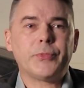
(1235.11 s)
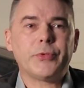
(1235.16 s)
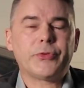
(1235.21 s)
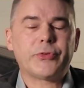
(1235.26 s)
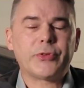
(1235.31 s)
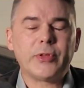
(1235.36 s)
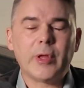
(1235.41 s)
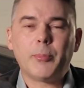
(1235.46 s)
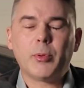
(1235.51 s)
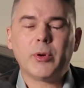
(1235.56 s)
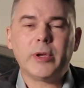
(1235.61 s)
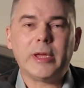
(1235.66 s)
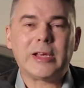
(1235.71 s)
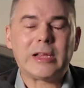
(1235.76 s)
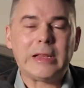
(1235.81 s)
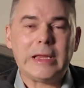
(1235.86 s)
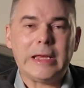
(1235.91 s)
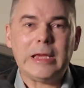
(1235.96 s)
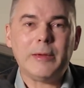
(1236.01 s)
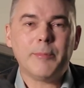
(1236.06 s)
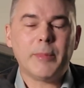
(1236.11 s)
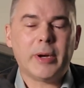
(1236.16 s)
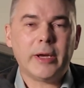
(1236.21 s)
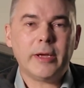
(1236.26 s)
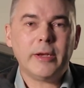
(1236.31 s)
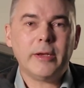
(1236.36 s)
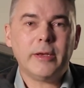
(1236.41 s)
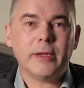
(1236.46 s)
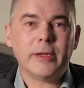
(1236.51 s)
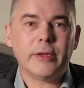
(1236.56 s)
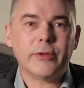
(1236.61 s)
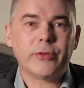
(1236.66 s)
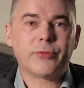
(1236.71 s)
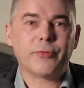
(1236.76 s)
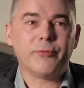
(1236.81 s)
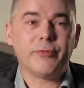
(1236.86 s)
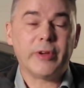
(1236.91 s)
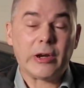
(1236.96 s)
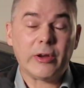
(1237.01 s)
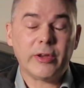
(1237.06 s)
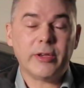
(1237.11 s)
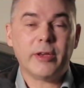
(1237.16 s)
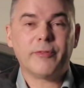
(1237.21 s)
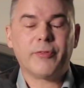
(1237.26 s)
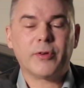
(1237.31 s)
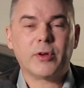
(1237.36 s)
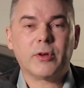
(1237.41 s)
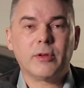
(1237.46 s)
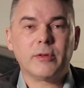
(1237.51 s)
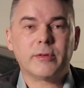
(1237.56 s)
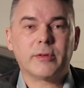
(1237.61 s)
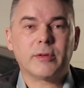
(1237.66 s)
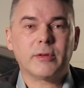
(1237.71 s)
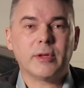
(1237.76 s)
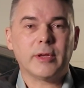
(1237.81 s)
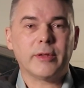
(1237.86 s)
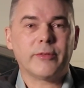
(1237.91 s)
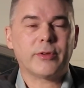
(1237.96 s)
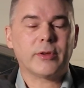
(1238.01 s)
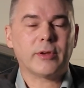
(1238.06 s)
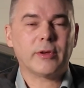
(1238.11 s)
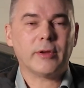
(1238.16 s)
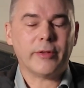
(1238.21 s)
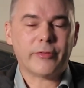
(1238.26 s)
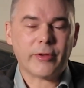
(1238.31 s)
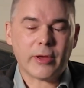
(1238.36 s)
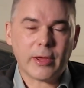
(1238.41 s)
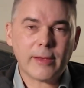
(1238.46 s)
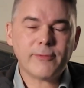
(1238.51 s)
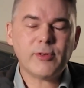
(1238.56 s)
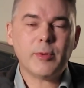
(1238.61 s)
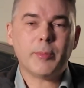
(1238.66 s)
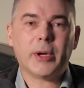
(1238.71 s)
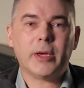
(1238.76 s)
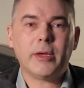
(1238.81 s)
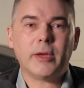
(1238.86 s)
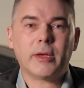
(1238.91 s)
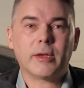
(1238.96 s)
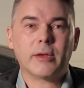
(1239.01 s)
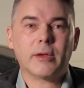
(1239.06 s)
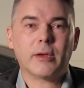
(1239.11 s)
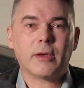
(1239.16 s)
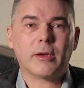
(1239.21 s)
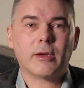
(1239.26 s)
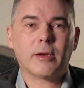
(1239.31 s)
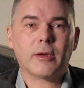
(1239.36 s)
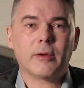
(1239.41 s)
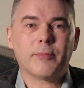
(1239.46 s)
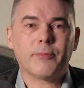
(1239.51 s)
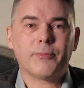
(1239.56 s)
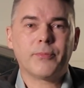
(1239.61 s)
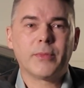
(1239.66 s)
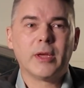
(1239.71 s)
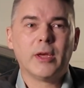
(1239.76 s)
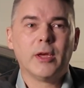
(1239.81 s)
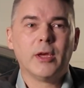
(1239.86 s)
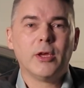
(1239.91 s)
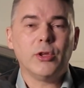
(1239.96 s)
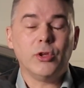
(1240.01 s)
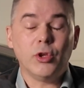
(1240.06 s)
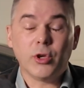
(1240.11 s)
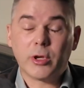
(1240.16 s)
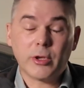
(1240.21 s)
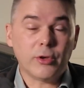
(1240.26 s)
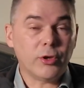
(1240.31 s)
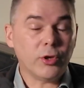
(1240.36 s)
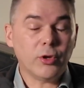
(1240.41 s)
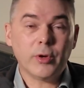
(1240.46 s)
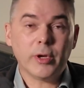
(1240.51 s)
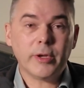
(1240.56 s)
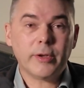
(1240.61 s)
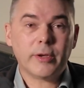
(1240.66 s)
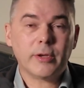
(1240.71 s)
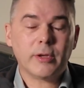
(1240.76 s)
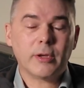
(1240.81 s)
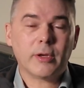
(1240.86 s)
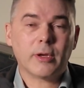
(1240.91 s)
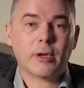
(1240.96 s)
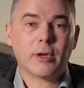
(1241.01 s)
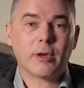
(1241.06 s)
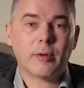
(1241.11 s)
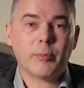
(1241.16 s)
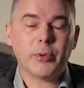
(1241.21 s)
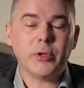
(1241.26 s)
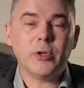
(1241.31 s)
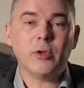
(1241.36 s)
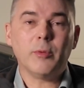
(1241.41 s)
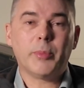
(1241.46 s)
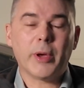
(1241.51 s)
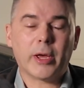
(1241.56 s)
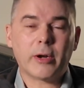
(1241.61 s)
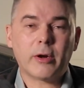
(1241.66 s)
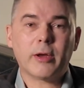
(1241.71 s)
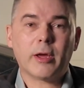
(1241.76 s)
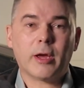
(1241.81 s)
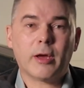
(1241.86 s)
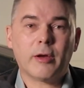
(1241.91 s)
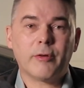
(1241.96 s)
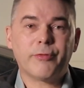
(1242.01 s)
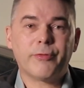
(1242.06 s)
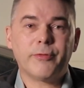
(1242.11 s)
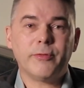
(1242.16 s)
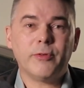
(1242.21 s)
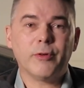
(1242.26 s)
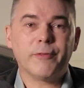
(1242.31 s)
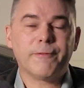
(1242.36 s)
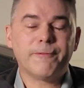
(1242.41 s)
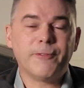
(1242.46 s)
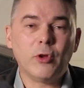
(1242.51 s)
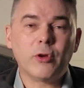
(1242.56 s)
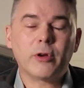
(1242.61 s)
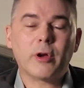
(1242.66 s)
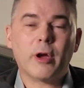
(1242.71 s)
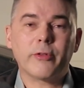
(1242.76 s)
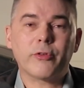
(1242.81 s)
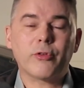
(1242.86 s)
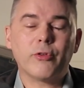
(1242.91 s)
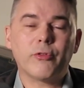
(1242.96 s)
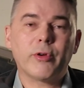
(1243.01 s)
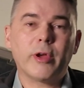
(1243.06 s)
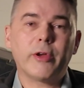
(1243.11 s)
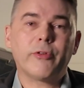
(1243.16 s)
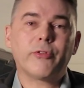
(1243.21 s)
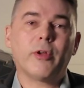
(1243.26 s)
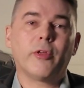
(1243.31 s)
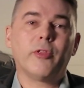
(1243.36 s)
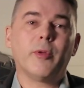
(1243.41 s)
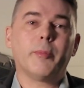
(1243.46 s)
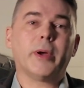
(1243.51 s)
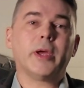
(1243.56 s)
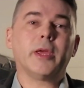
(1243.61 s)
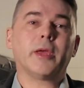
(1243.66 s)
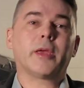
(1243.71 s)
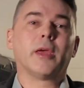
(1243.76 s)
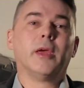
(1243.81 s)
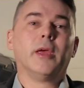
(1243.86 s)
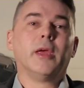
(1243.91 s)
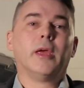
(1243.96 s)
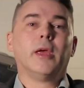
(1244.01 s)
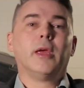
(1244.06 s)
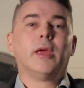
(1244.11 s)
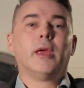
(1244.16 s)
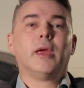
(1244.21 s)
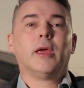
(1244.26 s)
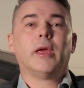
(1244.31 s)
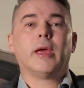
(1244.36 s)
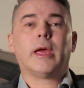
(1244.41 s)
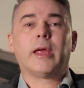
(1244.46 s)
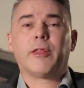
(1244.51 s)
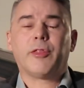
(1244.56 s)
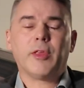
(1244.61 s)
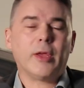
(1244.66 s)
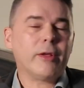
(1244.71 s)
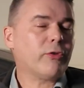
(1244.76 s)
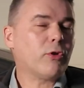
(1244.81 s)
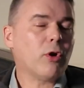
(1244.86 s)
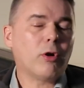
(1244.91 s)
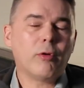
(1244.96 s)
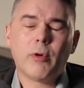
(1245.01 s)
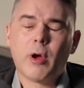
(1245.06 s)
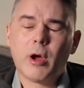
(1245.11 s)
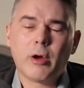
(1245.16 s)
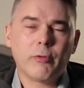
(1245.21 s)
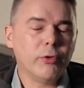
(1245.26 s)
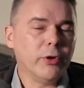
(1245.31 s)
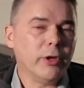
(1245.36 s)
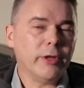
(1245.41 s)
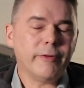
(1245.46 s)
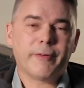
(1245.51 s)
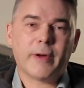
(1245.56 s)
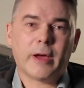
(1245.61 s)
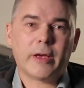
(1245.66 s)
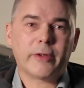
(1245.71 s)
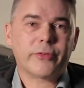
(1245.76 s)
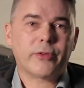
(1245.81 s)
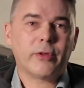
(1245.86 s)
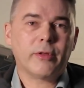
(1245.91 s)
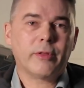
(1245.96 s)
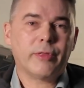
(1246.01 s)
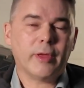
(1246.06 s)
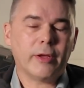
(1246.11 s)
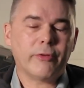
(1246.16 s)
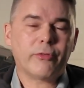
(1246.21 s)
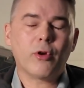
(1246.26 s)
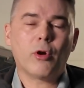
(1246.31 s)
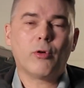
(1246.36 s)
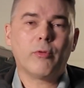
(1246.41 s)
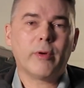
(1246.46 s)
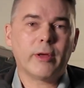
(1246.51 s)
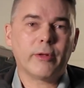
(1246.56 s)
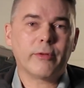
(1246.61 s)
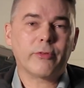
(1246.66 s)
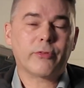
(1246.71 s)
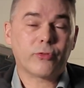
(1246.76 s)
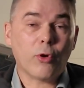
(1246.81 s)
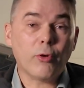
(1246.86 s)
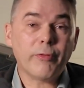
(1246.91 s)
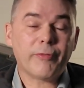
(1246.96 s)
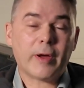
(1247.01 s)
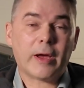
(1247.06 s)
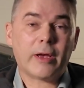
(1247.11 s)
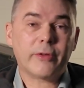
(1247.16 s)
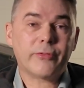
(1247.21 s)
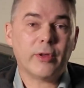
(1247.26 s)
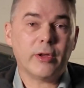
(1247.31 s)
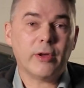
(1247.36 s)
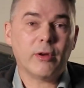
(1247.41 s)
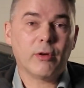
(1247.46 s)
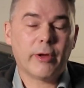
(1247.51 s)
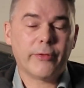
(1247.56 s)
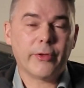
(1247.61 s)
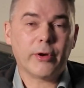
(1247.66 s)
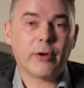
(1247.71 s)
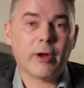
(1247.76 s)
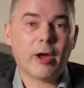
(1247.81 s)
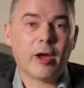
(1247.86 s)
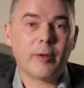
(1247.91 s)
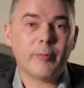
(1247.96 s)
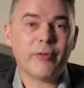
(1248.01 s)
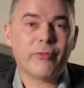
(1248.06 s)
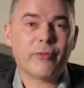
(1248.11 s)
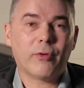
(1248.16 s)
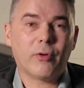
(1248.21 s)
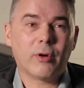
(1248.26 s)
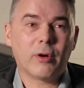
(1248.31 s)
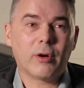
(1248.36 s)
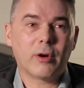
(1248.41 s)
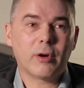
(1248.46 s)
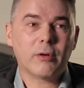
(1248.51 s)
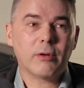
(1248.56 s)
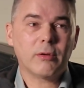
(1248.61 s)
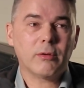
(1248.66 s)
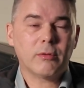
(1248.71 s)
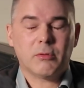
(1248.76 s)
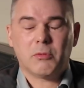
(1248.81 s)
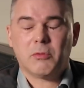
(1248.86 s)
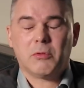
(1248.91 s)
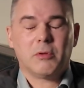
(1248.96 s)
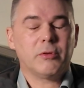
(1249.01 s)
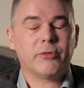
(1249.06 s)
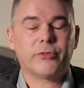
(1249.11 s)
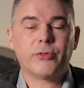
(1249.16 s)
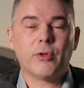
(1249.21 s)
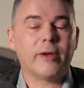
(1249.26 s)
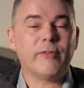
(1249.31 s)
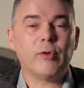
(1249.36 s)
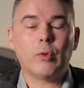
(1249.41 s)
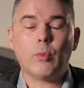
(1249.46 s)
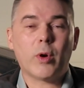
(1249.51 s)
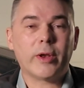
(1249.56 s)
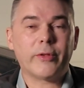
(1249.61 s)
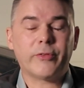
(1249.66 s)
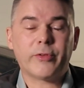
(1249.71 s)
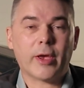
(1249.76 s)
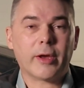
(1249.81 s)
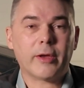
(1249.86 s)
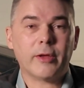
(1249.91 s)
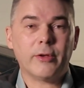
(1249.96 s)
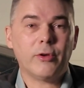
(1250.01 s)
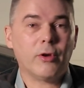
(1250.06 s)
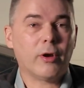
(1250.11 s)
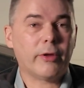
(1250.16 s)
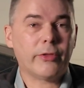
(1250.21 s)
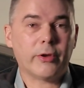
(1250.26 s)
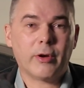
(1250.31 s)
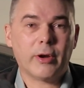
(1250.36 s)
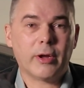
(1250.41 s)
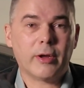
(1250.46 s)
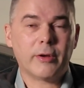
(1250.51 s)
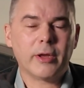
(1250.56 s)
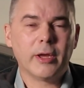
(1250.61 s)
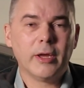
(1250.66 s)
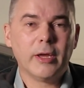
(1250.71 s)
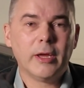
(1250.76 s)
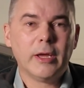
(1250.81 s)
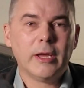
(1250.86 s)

Slippery clay mud is very difficult. It's a heavy bike. You can do it, but you better have your full concentration on the bike. And things go wrong really fast. Things go around so fast that you're on the ground before it's not even 1 second you're on the ground.